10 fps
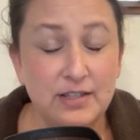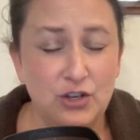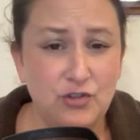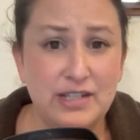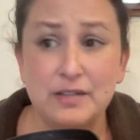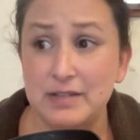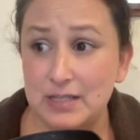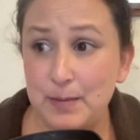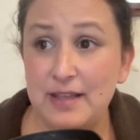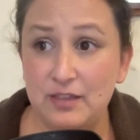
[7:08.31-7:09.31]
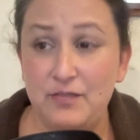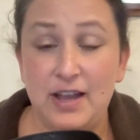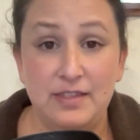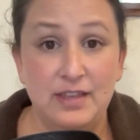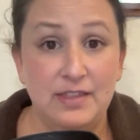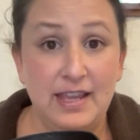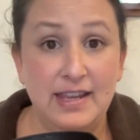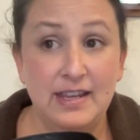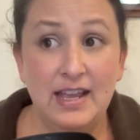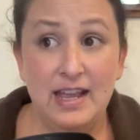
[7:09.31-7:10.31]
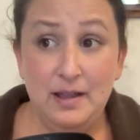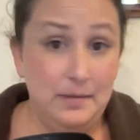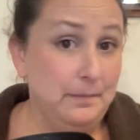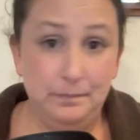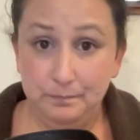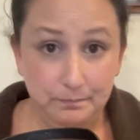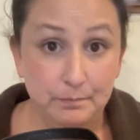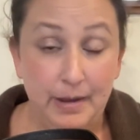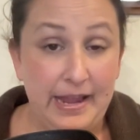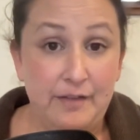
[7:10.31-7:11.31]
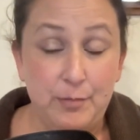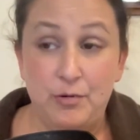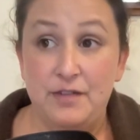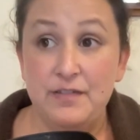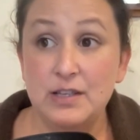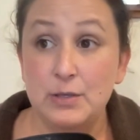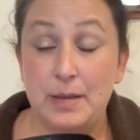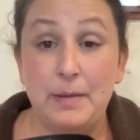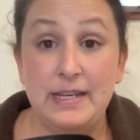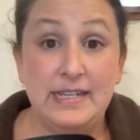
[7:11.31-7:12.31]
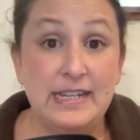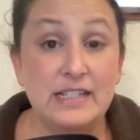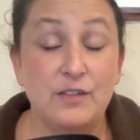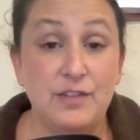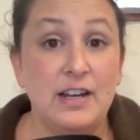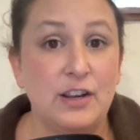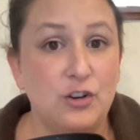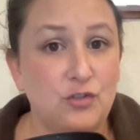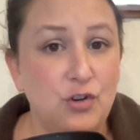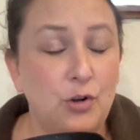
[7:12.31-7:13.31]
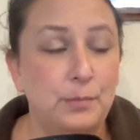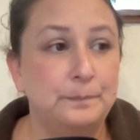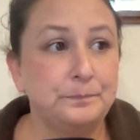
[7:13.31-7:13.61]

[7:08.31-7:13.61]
So you're trying to respect the fact that they might have a preference or they might need to feel in control.